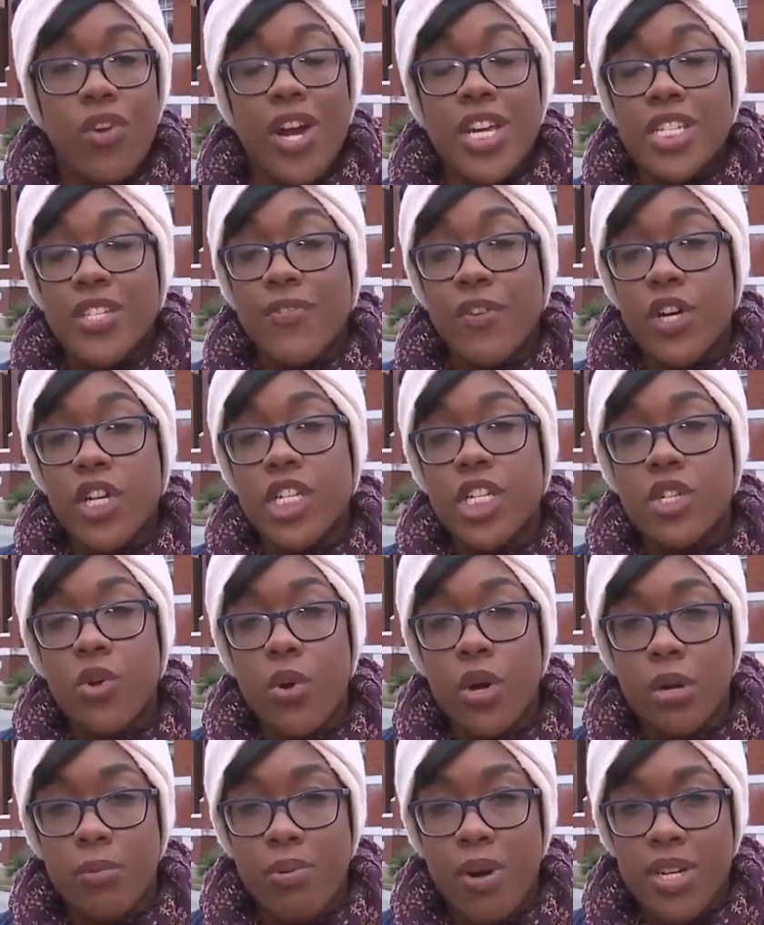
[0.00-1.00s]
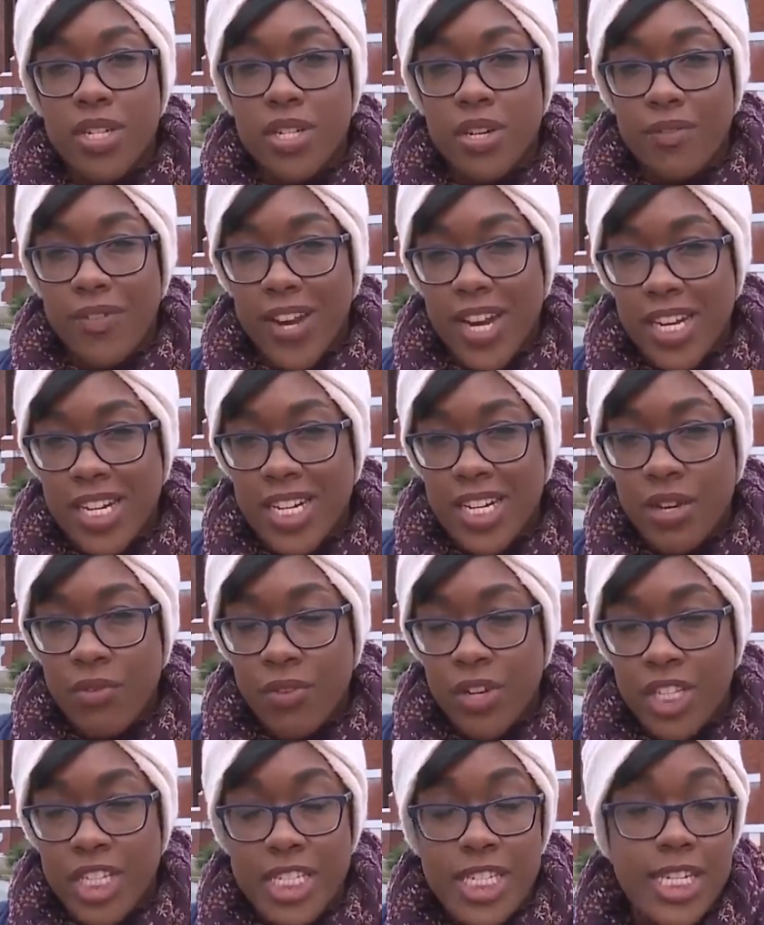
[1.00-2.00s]
Trust for Historic Preservation
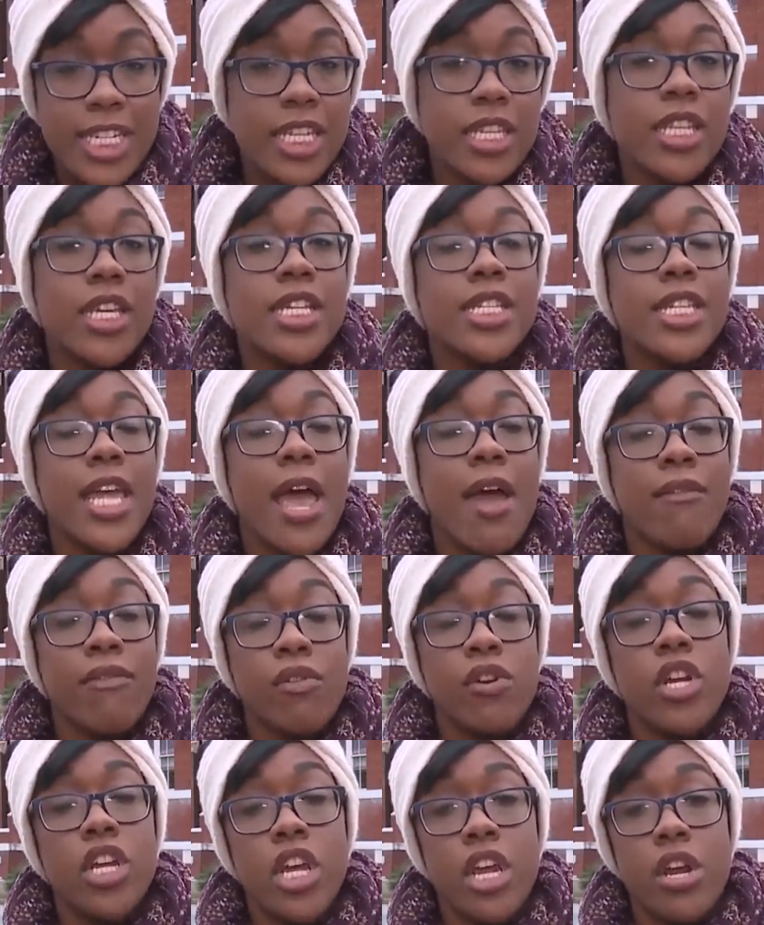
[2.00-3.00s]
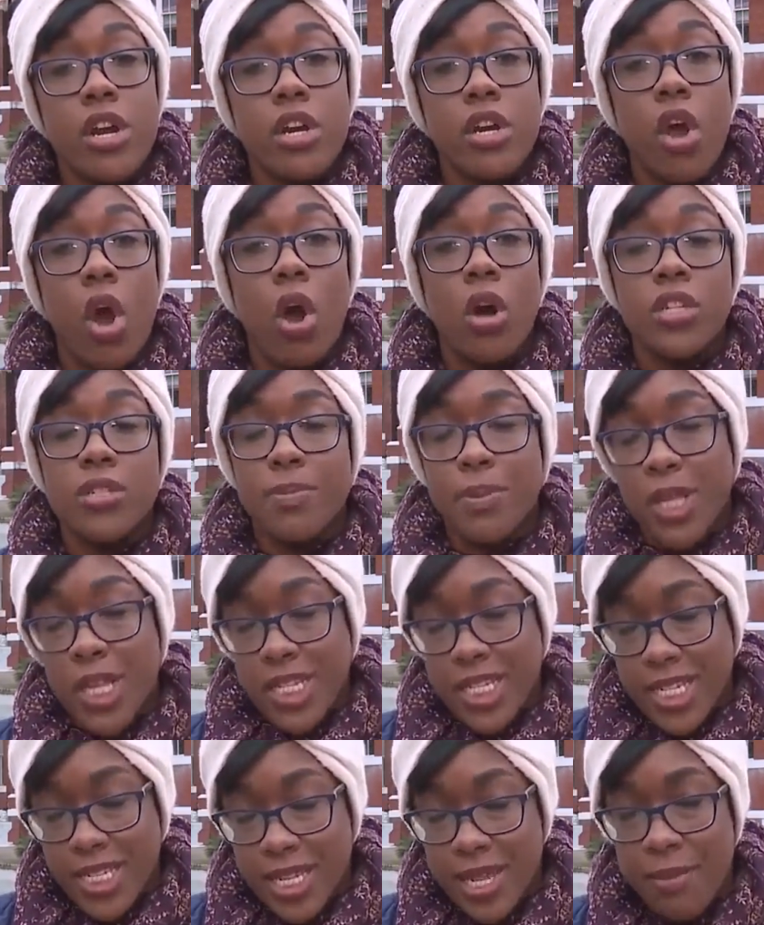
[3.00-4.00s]
releases a list every year called
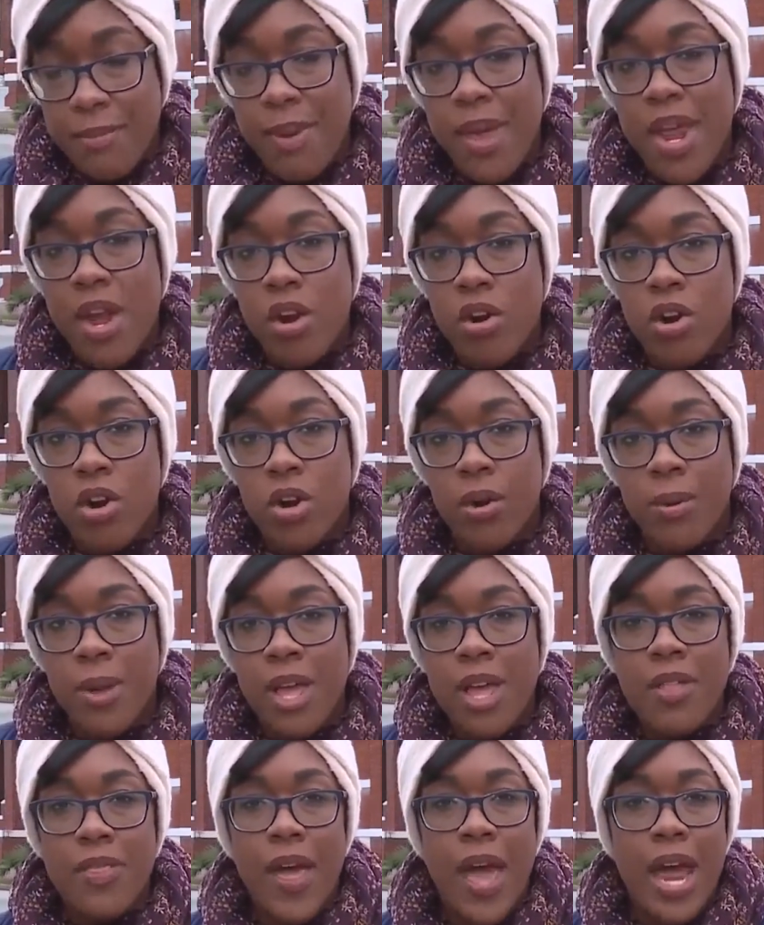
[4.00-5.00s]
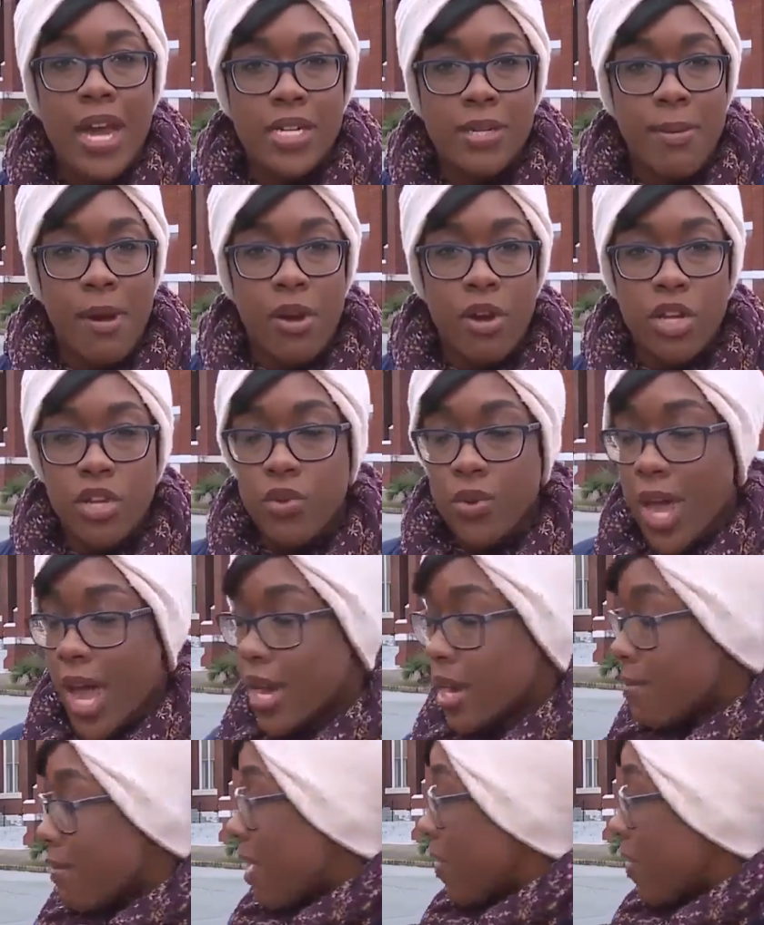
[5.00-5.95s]
Places in Peril. The Asbury United